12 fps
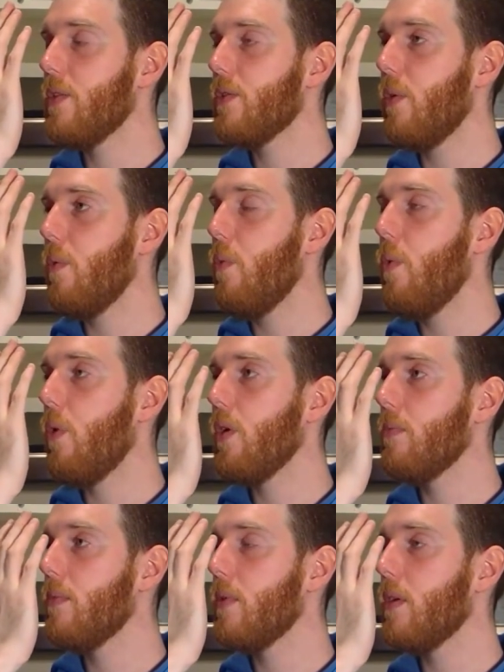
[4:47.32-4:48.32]
So
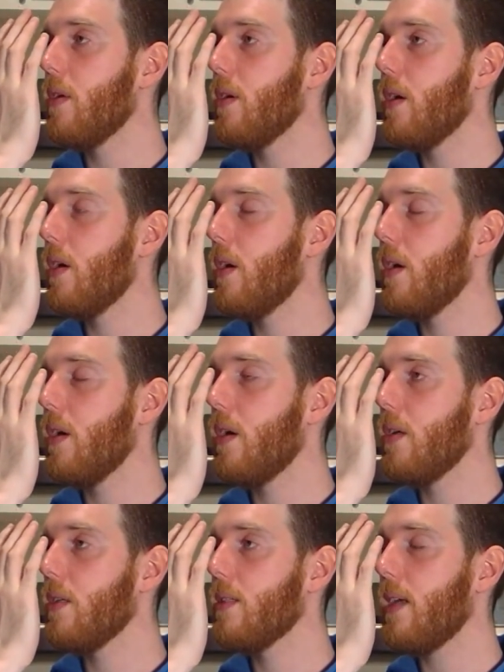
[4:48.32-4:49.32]
warm,
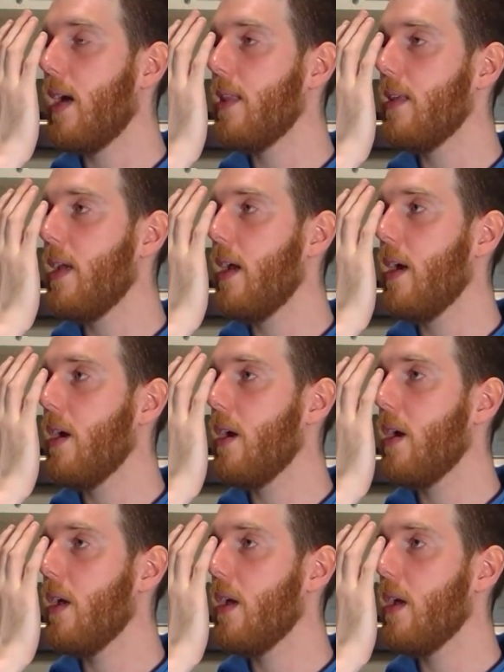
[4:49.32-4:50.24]
silent air.